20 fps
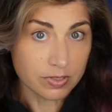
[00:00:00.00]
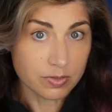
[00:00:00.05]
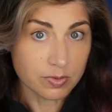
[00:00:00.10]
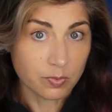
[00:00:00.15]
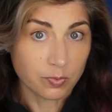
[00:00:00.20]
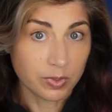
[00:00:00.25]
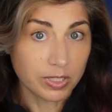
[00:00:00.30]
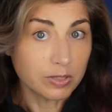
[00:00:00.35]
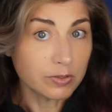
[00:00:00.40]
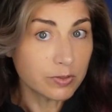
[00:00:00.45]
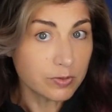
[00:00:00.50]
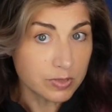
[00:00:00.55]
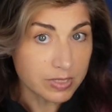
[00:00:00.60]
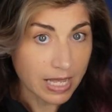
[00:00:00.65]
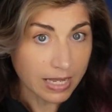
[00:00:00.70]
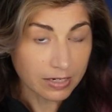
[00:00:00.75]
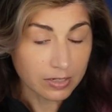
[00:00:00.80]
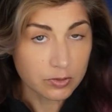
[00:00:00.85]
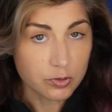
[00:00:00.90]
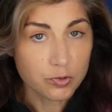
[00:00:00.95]
we lose that
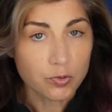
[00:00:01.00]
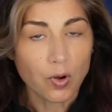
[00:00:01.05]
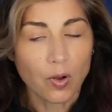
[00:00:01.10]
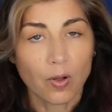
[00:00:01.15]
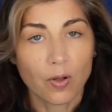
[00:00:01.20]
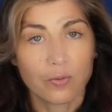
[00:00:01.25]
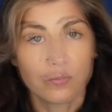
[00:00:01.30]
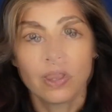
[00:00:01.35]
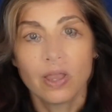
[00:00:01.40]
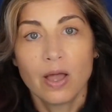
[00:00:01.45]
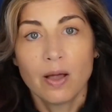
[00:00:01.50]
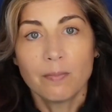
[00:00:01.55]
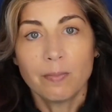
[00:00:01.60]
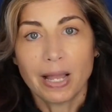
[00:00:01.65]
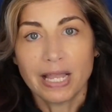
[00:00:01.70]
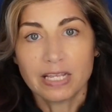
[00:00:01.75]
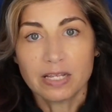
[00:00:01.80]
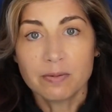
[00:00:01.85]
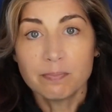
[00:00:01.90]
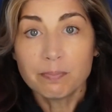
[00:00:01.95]
control. By
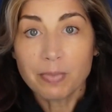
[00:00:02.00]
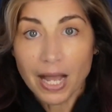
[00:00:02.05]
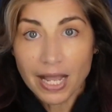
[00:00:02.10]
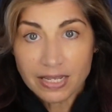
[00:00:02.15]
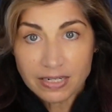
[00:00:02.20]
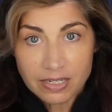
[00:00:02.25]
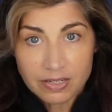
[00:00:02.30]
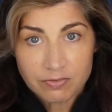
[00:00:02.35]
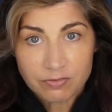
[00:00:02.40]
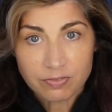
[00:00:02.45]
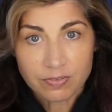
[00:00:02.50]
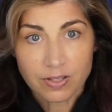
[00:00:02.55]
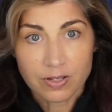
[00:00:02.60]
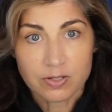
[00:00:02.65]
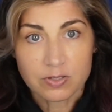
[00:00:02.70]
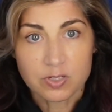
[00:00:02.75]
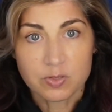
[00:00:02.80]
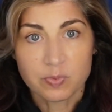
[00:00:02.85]
combining flows,